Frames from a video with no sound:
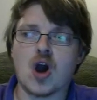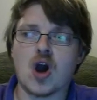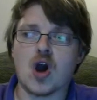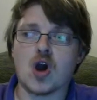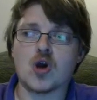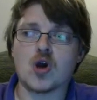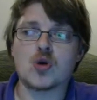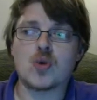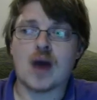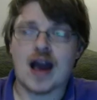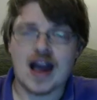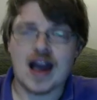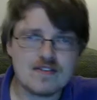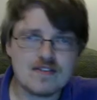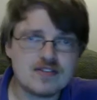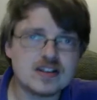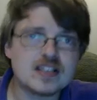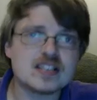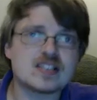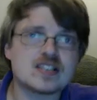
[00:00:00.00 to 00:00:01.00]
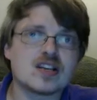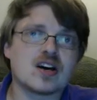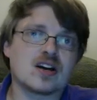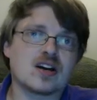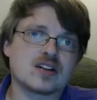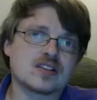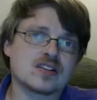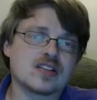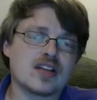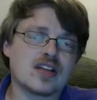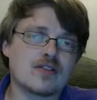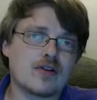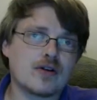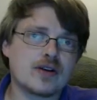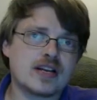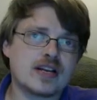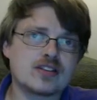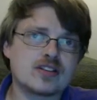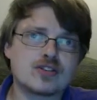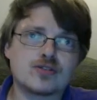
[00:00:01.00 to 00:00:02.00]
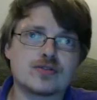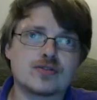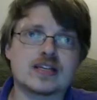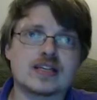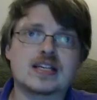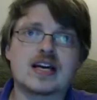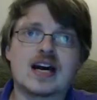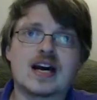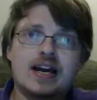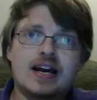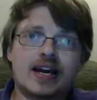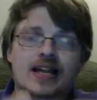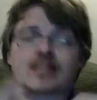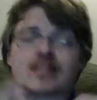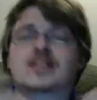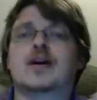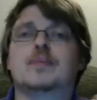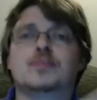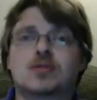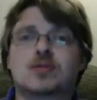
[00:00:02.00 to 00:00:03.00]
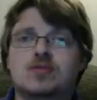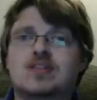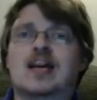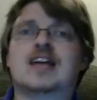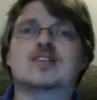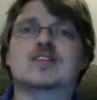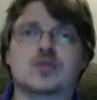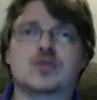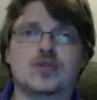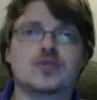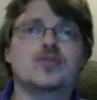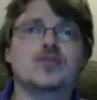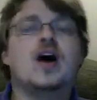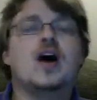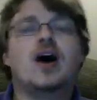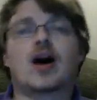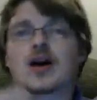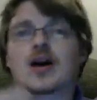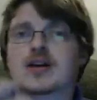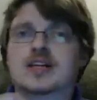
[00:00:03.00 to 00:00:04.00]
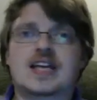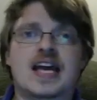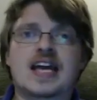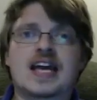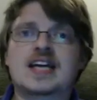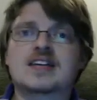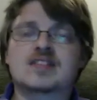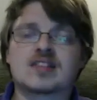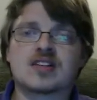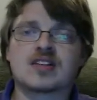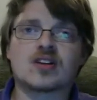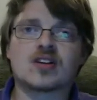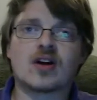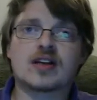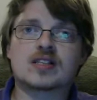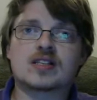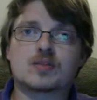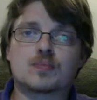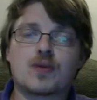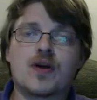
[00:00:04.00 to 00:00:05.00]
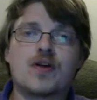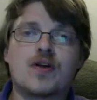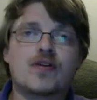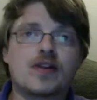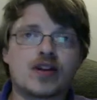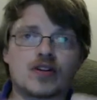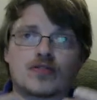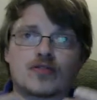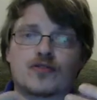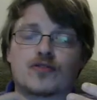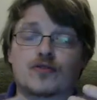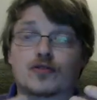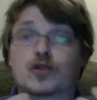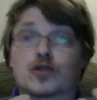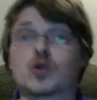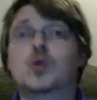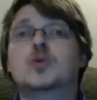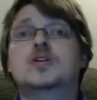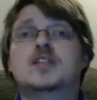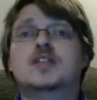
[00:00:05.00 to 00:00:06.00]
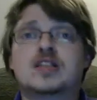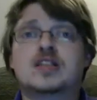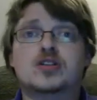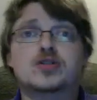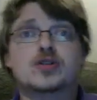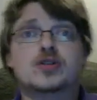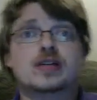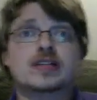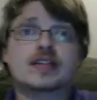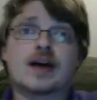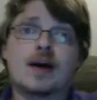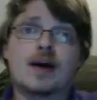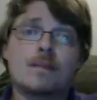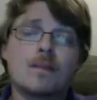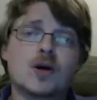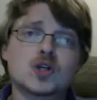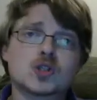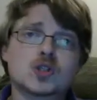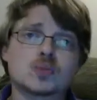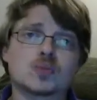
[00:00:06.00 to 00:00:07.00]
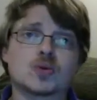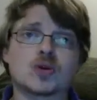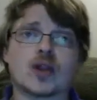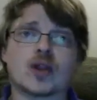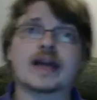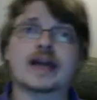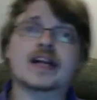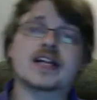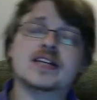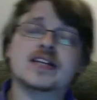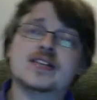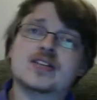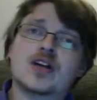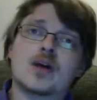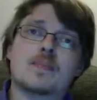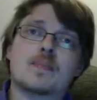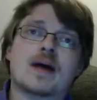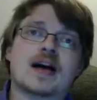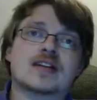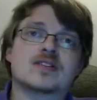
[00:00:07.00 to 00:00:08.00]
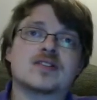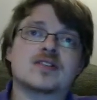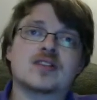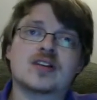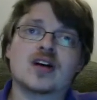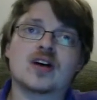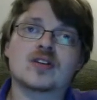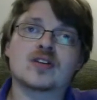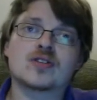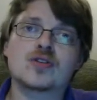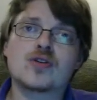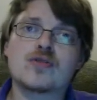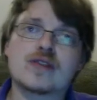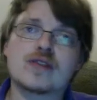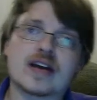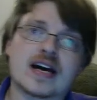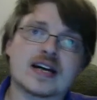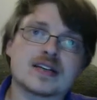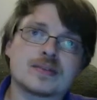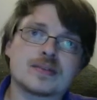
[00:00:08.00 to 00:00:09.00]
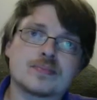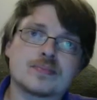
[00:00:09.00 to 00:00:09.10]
who heavily turn to their own history in terms of that sort of kings and knights period of recorded history. They're much more likely to go back to the Arthuriad.